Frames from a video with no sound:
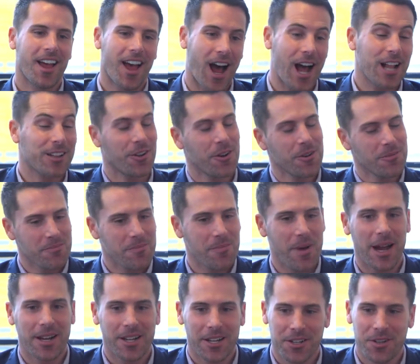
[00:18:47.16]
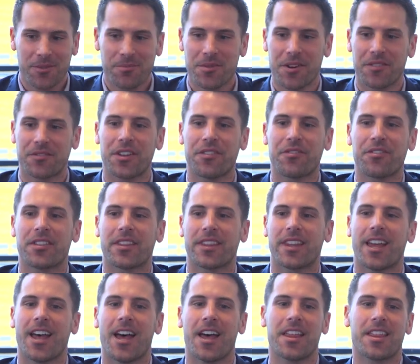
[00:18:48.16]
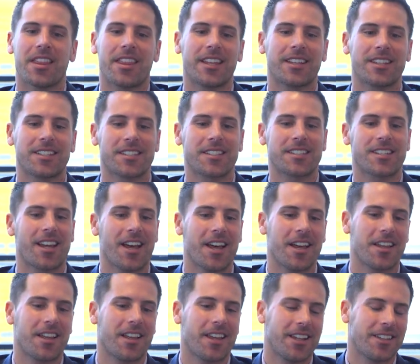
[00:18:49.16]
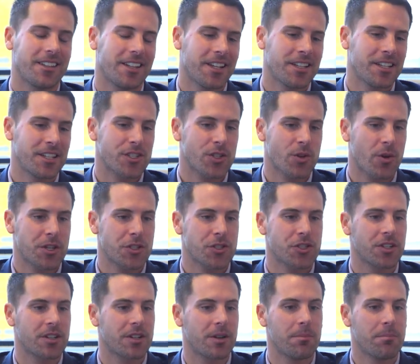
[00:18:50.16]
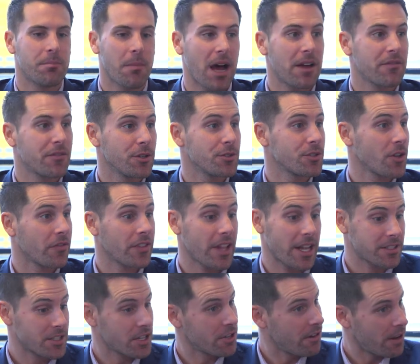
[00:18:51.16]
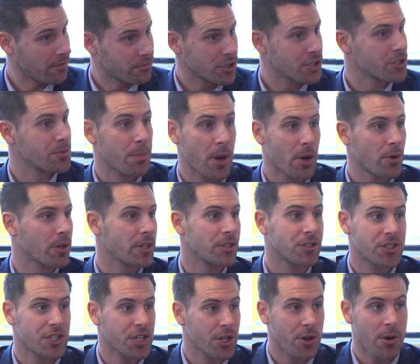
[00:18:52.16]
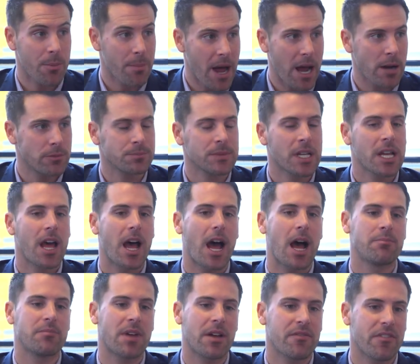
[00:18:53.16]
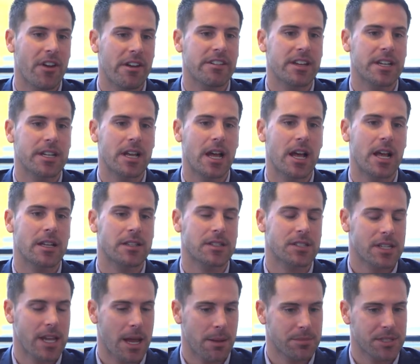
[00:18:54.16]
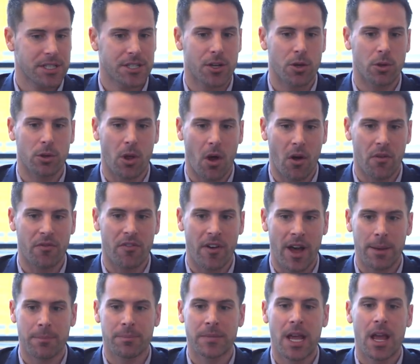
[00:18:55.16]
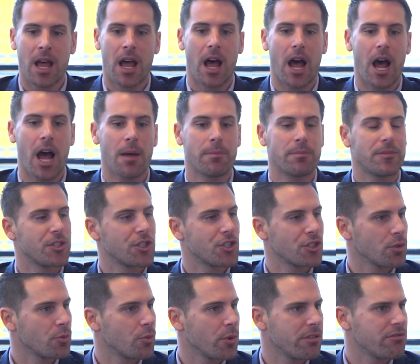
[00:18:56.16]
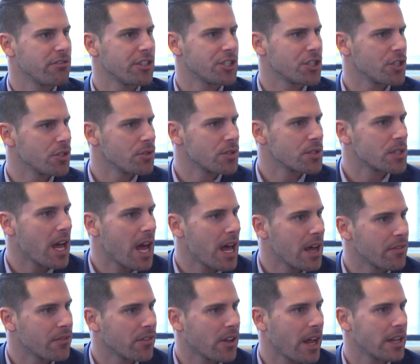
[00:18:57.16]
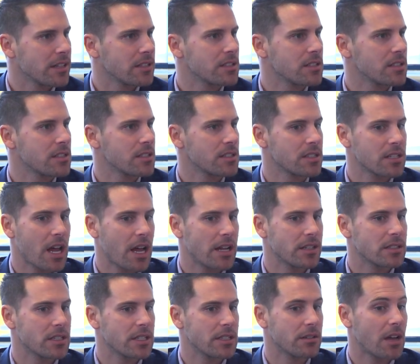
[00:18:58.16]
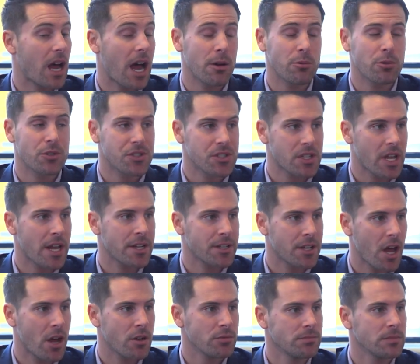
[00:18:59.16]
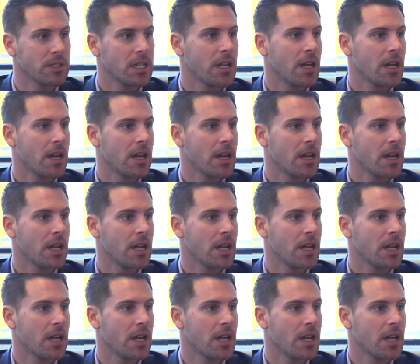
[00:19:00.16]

I'll unpack a number of different things in this question. My views on net zero, I've just spoken to you about. I'm very sceptical of that. Should we reduce air flying as a society? I would say no.